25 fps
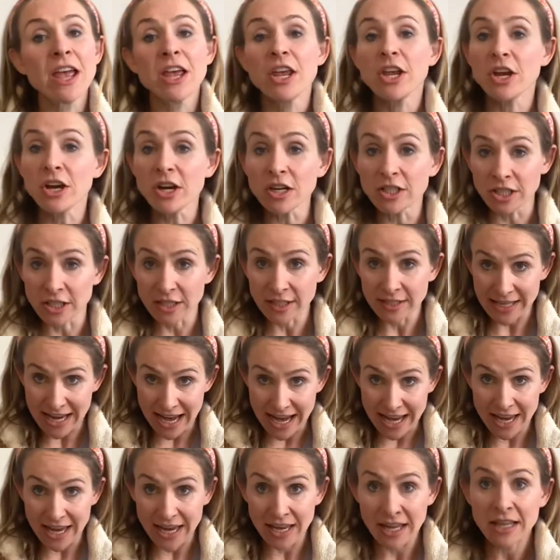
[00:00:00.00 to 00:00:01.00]
You're just
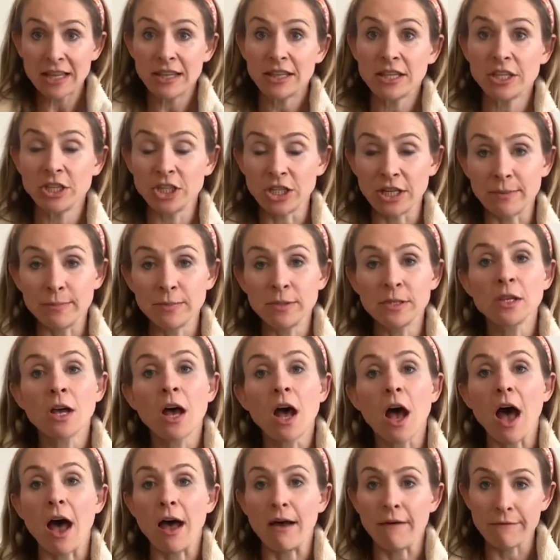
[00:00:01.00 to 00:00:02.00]
taking the chips
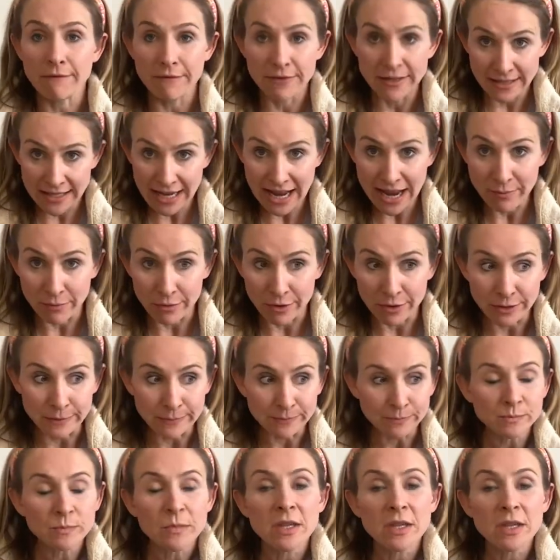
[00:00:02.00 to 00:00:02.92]
off the table.